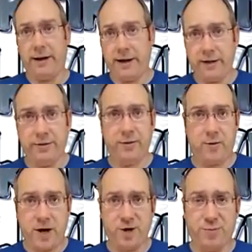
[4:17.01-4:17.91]
I use
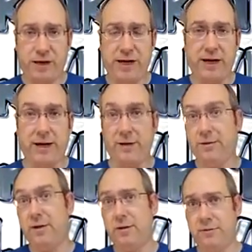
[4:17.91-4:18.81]
CrashPlan, I
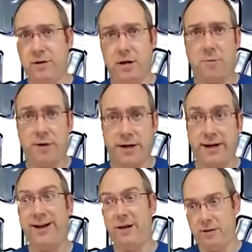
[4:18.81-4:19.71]
used to use
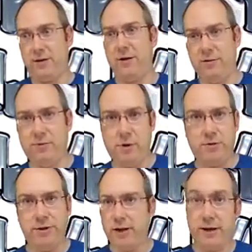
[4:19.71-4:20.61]
Carbonite, I used to use
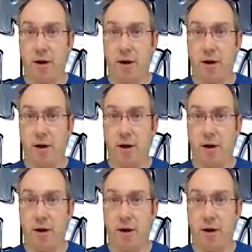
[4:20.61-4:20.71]
Mozy.